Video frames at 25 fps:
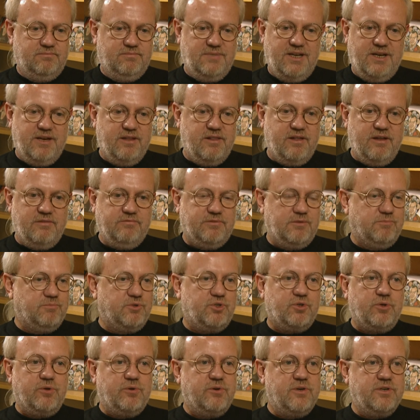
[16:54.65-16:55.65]
anything from
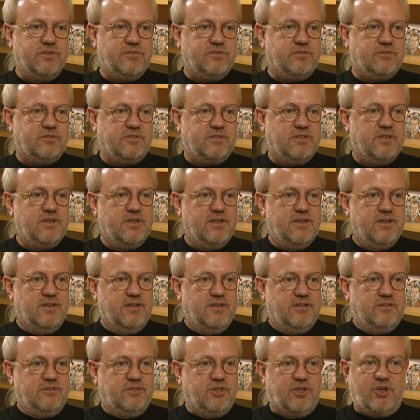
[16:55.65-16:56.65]
tourists
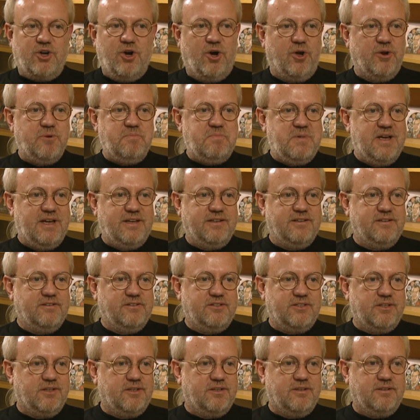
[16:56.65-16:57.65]
to con men
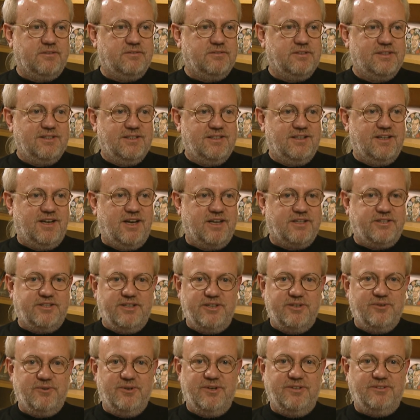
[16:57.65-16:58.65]
to
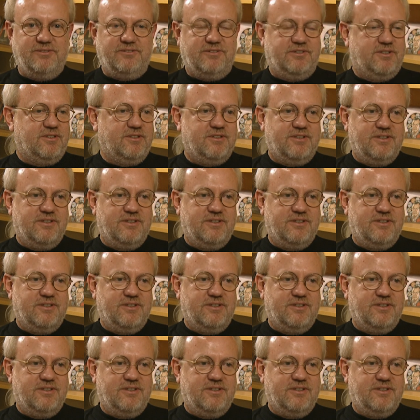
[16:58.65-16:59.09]
itinerant